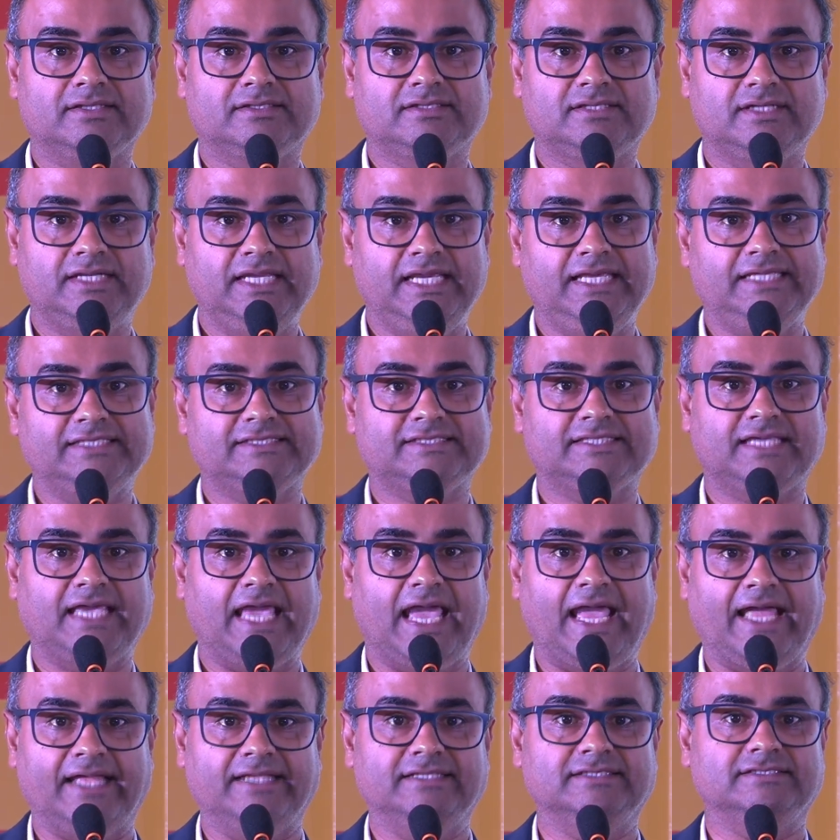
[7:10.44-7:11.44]
3
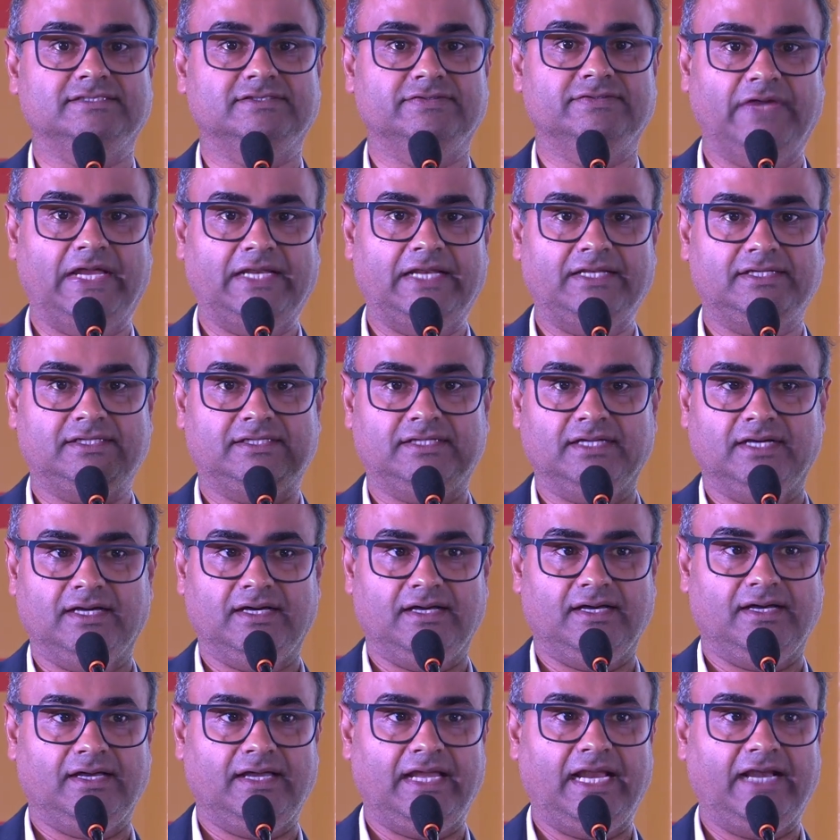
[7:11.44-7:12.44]
scans at
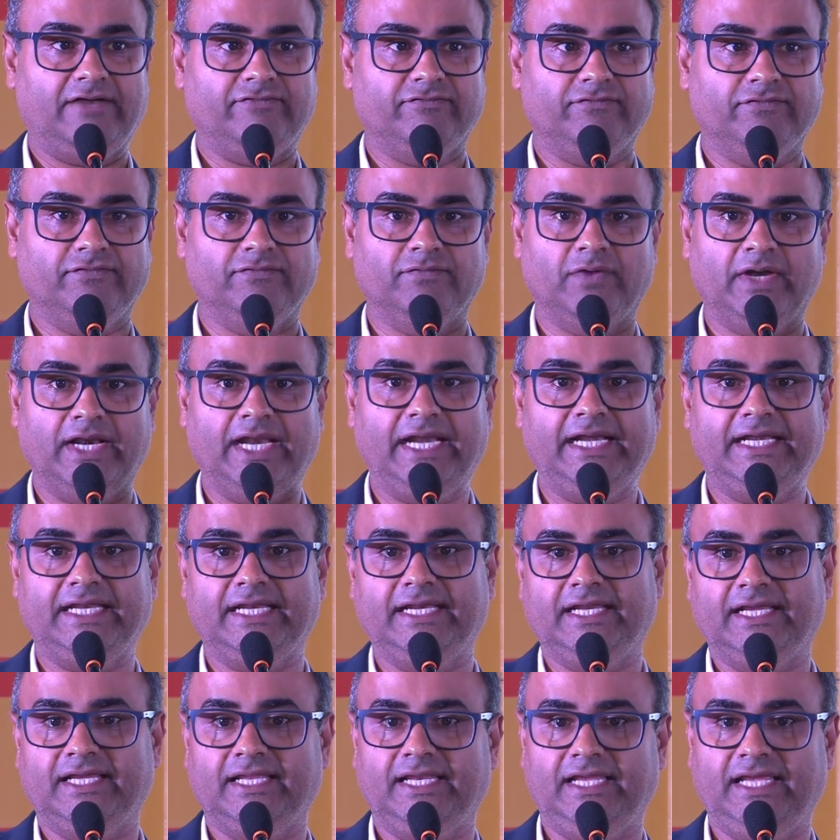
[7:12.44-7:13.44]

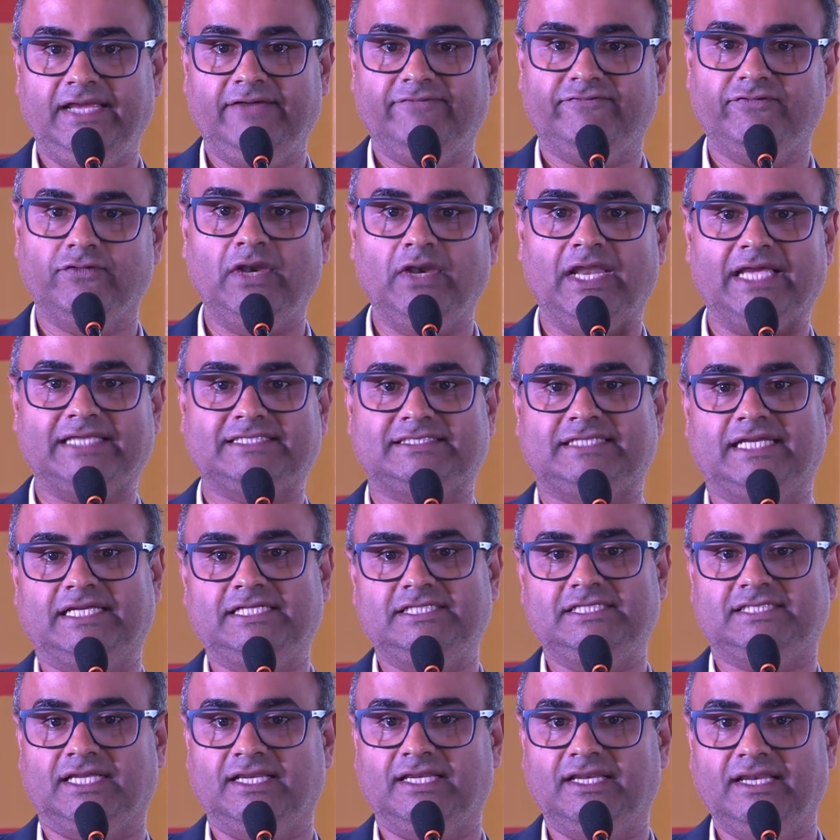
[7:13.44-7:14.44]
180-degree full
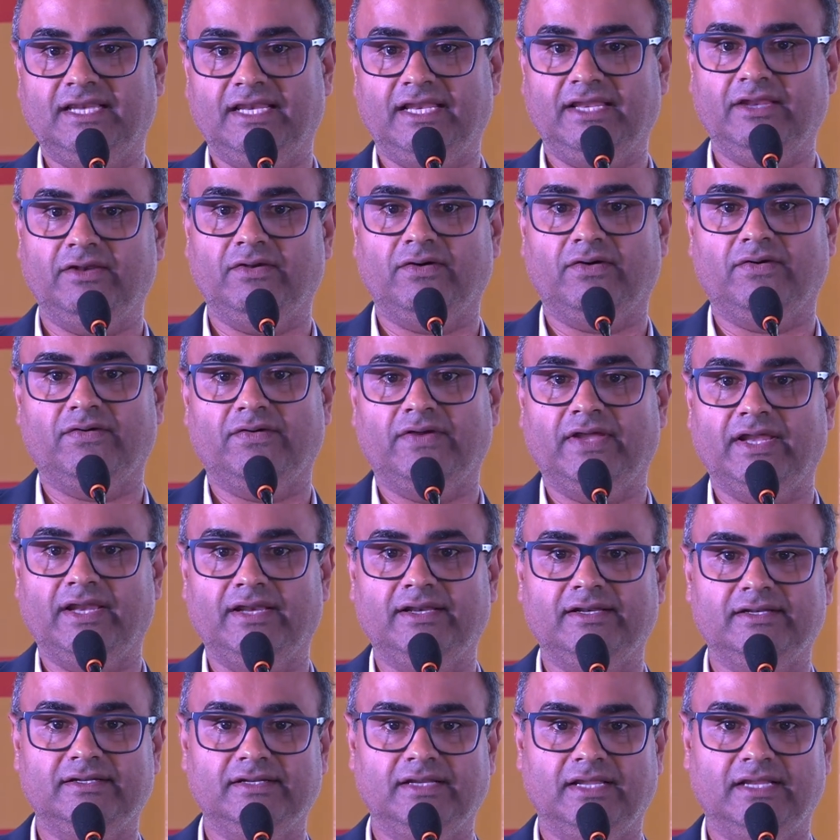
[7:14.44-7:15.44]
extension,
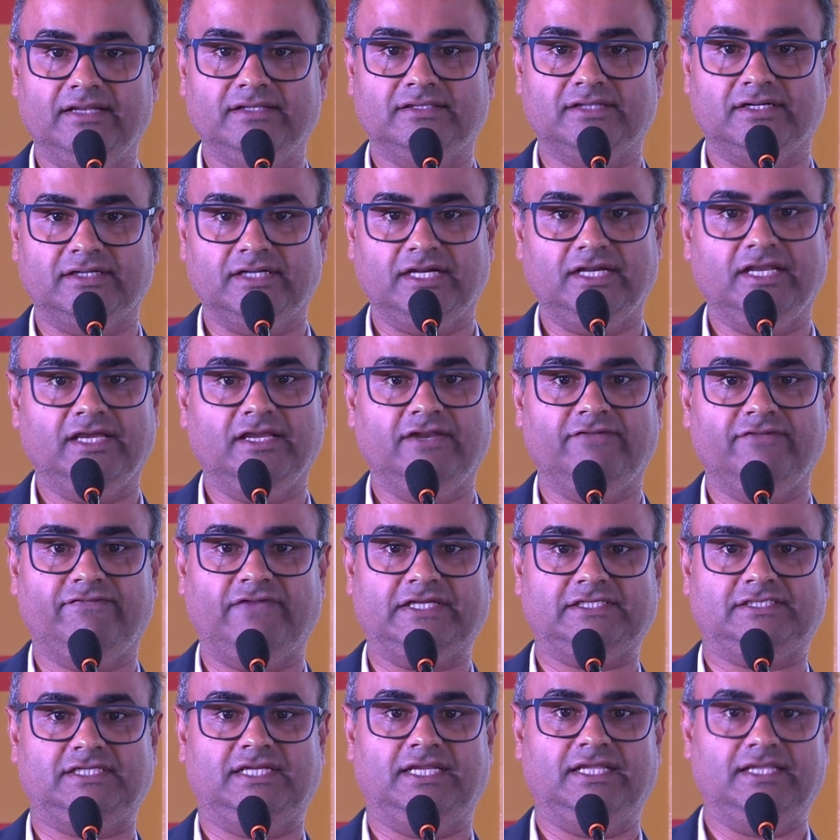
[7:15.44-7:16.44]
and 30-degree
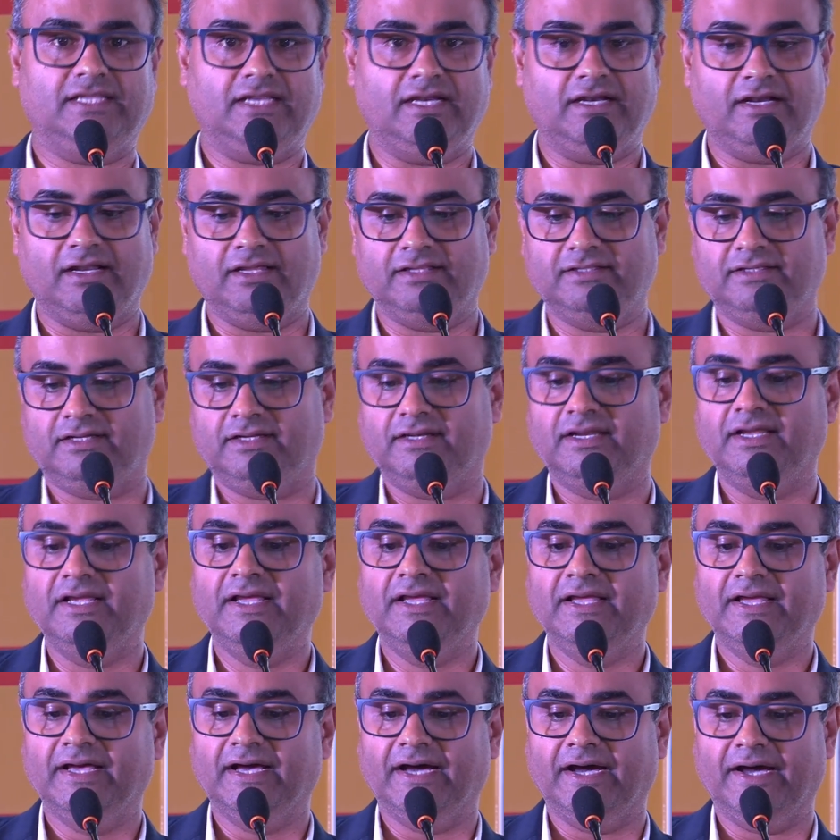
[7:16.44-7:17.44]
flexion, and then another
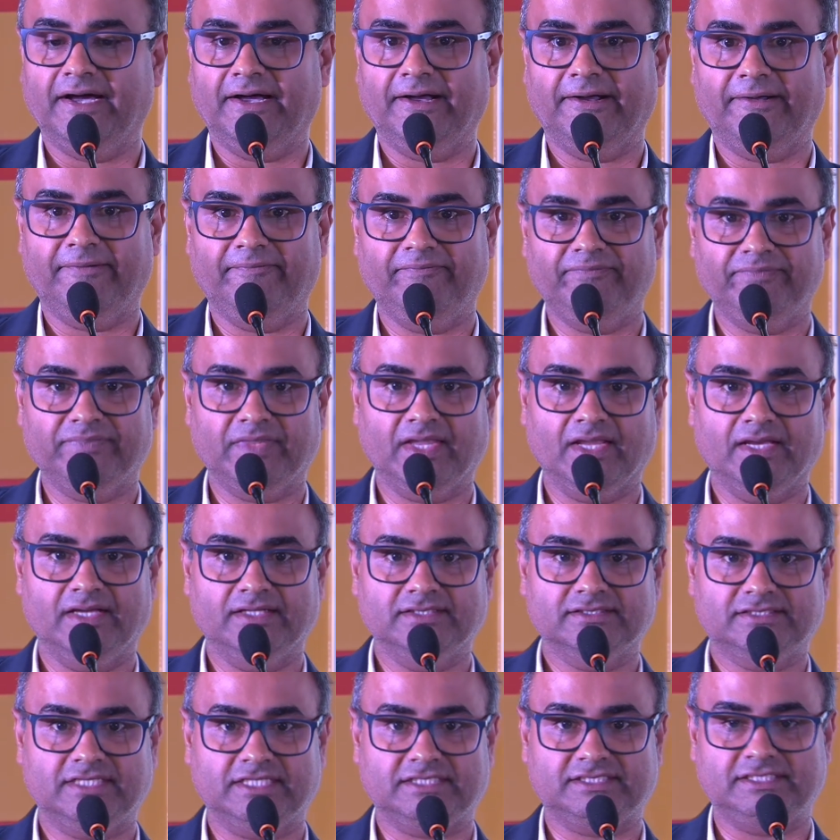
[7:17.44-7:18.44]

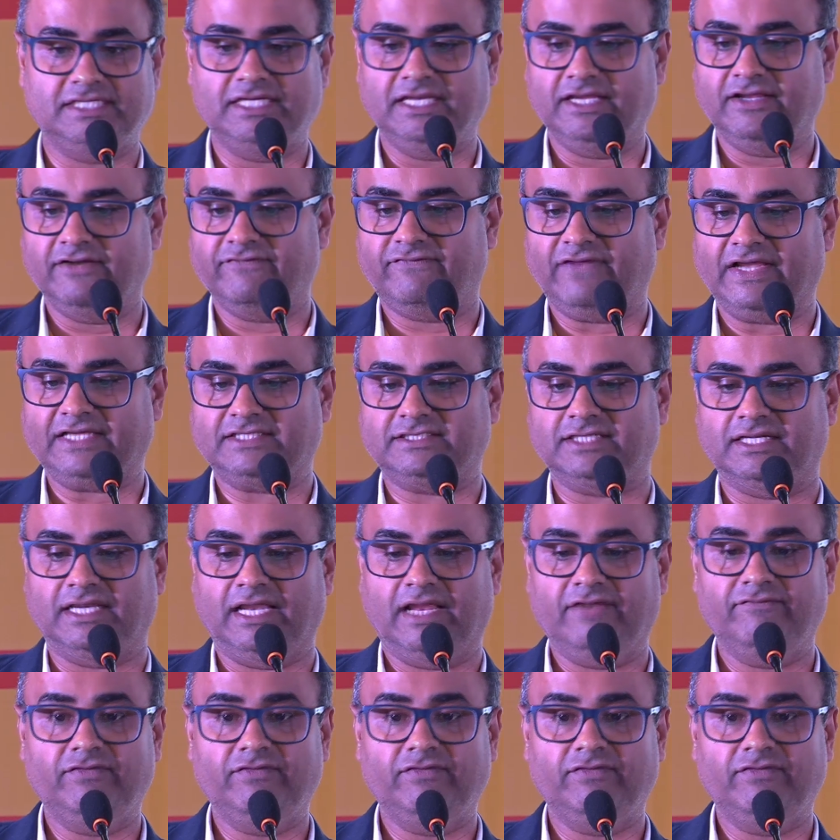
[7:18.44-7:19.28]
60-degree flexion.